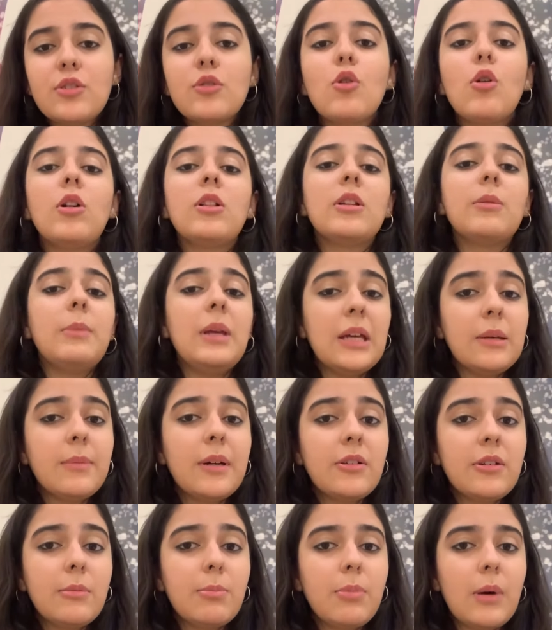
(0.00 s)
called the Make My
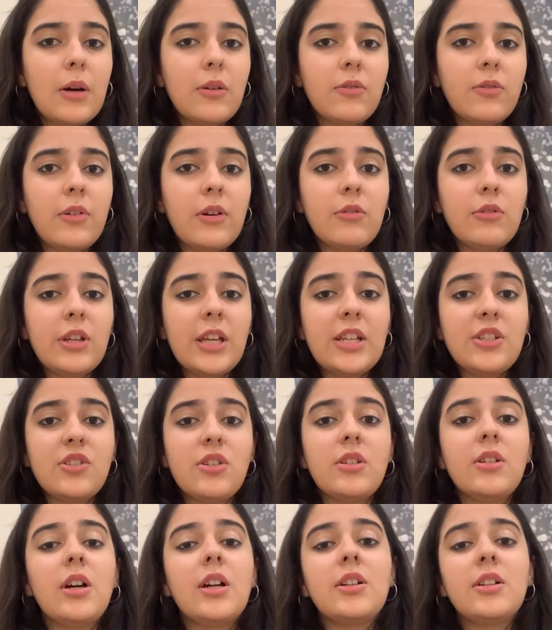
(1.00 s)
Trip Foundation
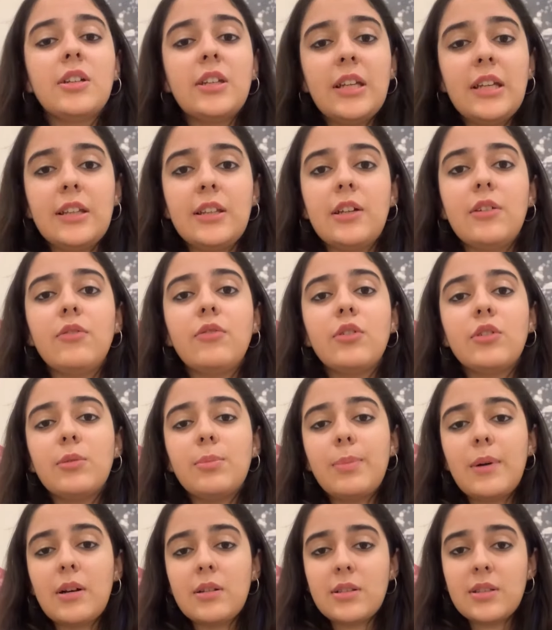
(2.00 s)
underneath it for the
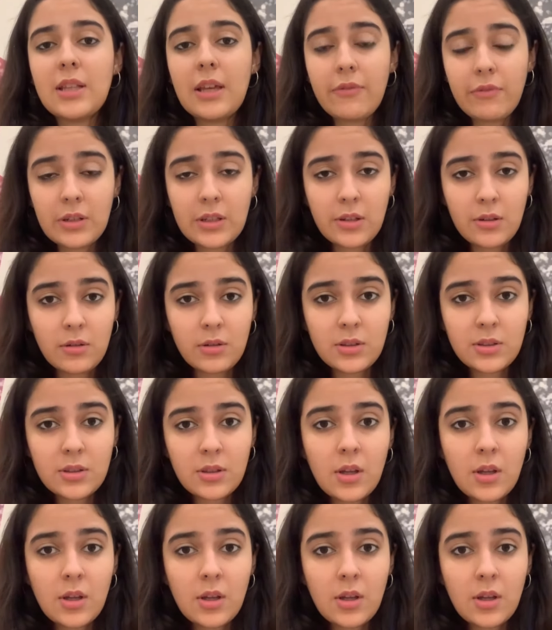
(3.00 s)
past seven years.